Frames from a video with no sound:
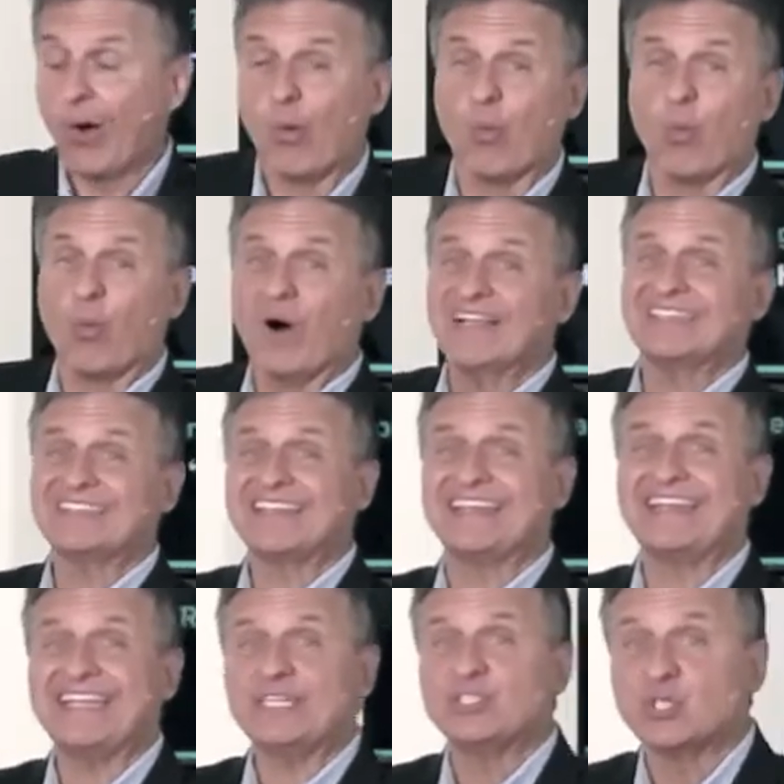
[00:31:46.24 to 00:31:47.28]
What did
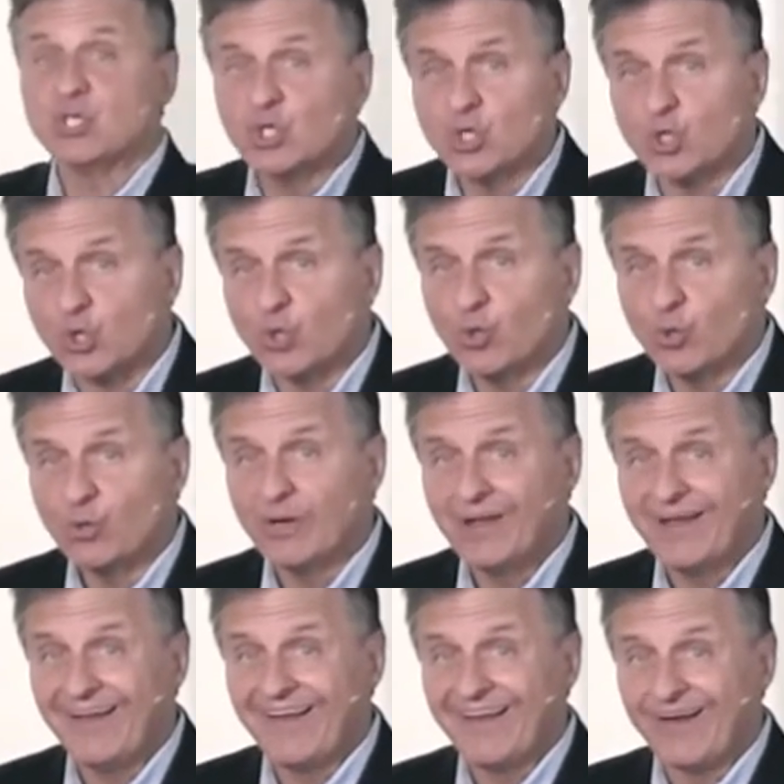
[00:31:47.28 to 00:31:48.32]
he do
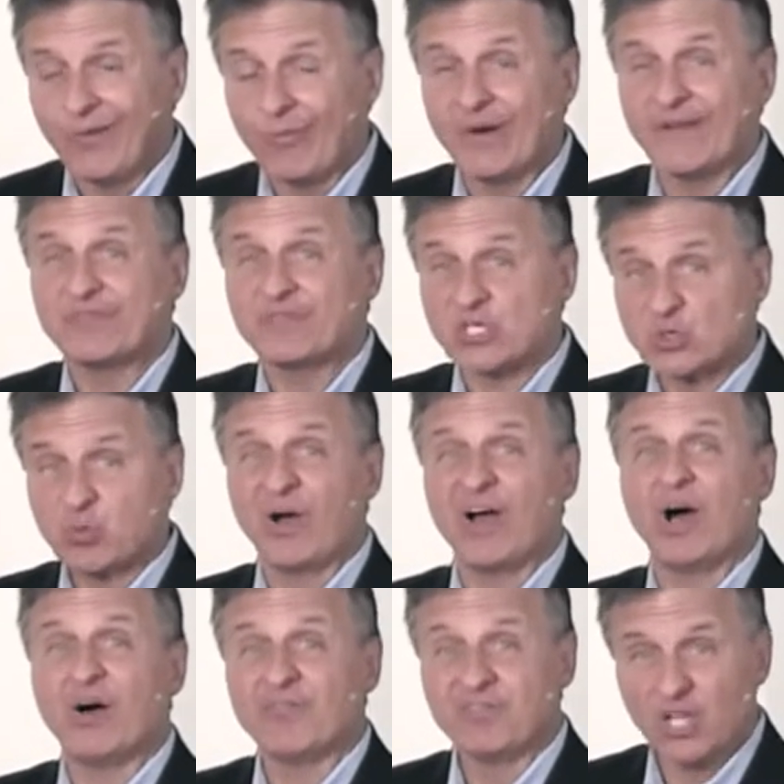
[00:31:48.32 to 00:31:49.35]
with the
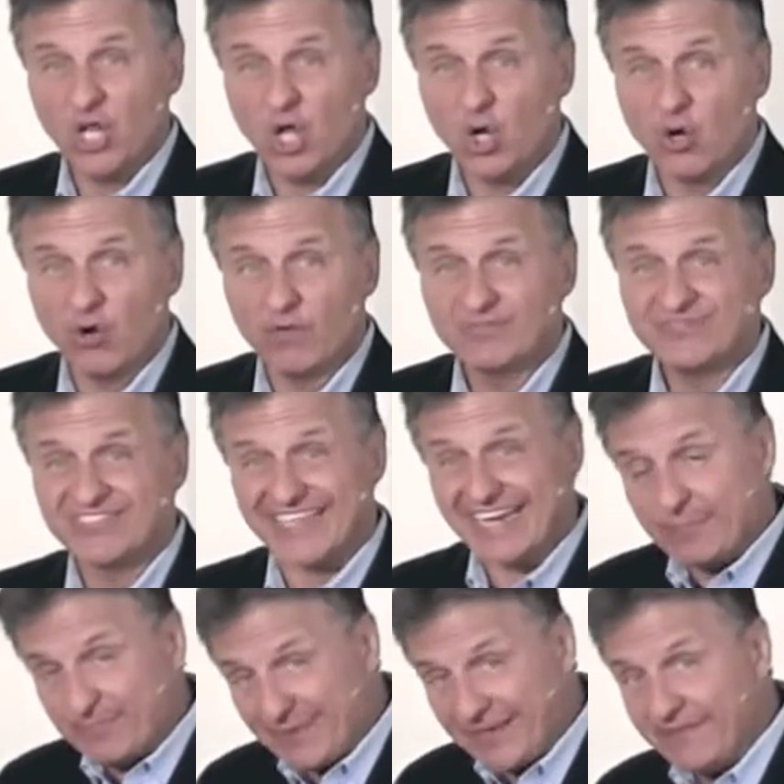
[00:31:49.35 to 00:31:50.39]
12 loaves that
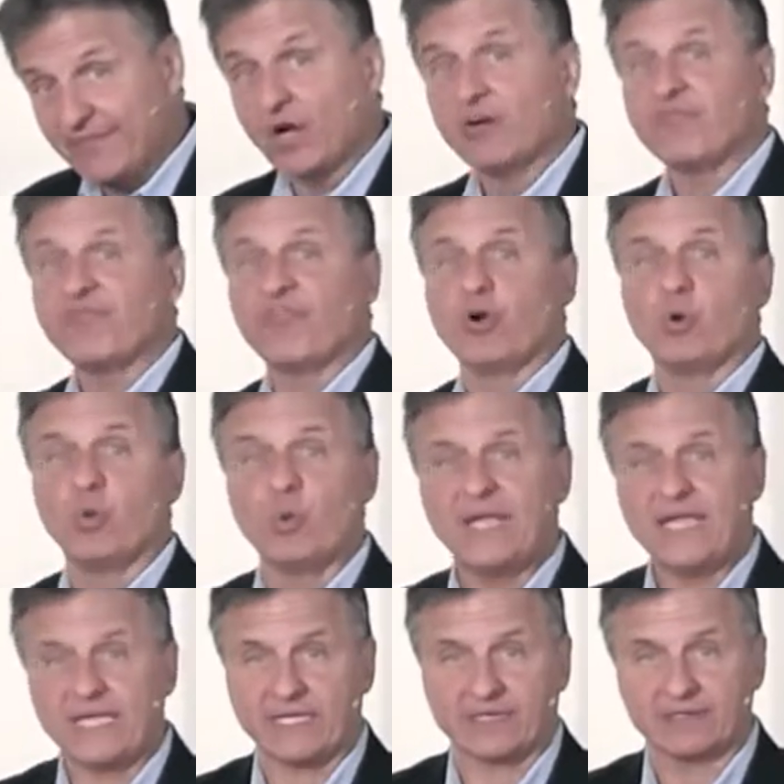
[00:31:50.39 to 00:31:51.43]
had been there for a
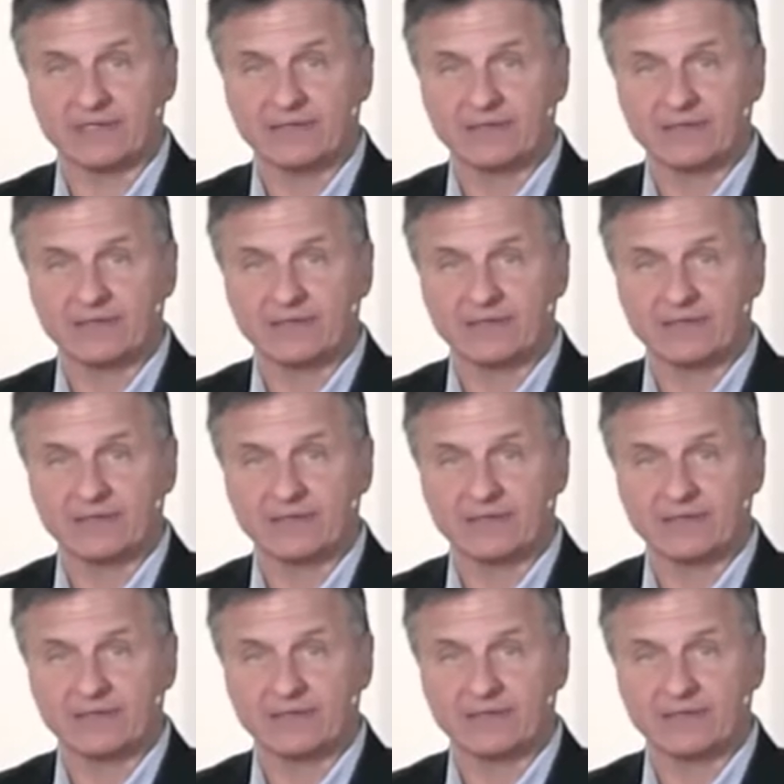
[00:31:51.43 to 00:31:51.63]
week?